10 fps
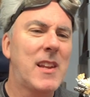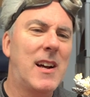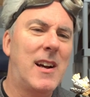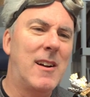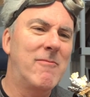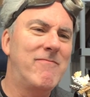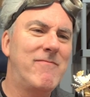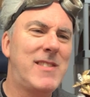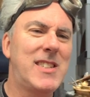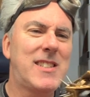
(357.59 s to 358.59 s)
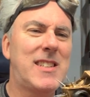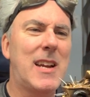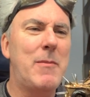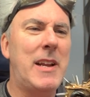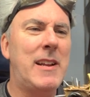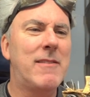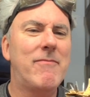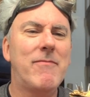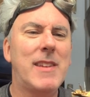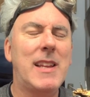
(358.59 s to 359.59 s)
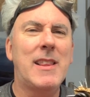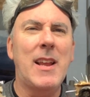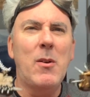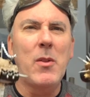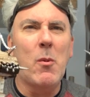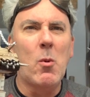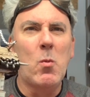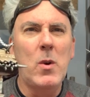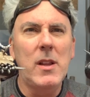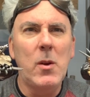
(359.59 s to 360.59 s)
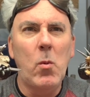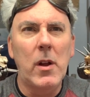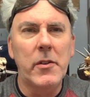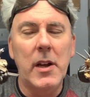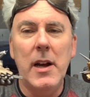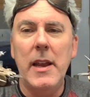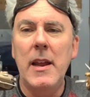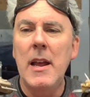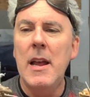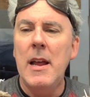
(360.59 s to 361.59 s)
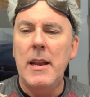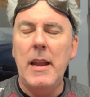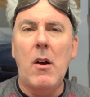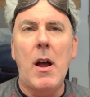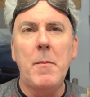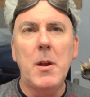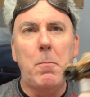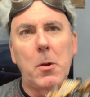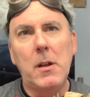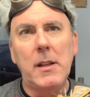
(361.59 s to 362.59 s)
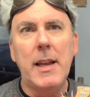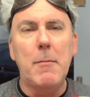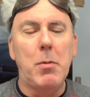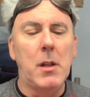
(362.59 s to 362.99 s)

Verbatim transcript: um, just, I mean, they, they were really well done. Now, I'm going to put a link